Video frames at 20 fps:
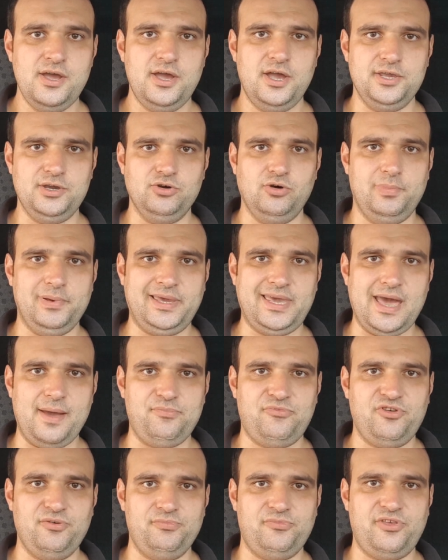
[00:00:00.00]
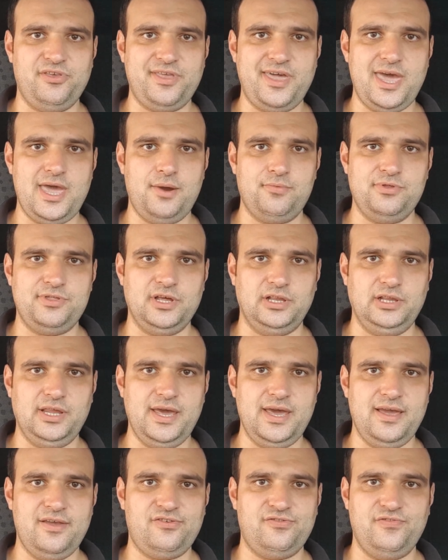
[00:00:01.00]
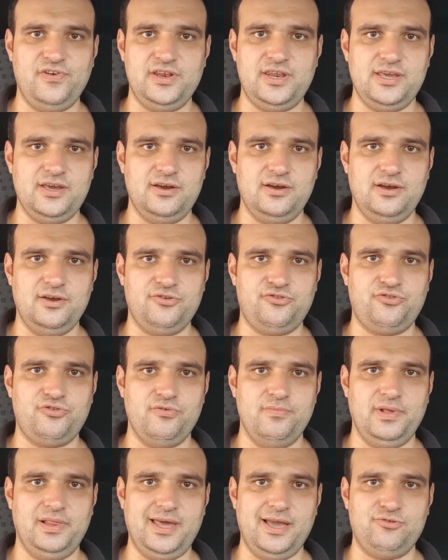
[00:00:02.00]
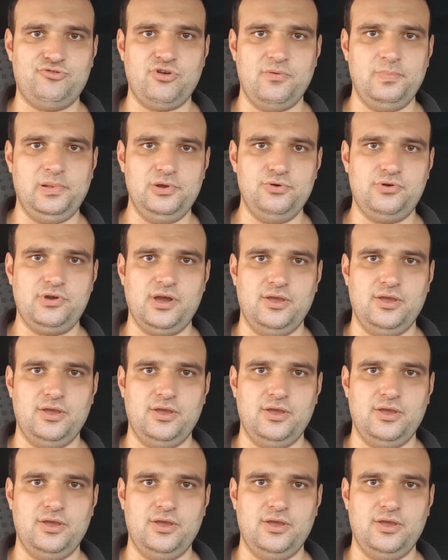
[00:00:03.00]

and you will be kept up to date with the latest videos from ElectricBlu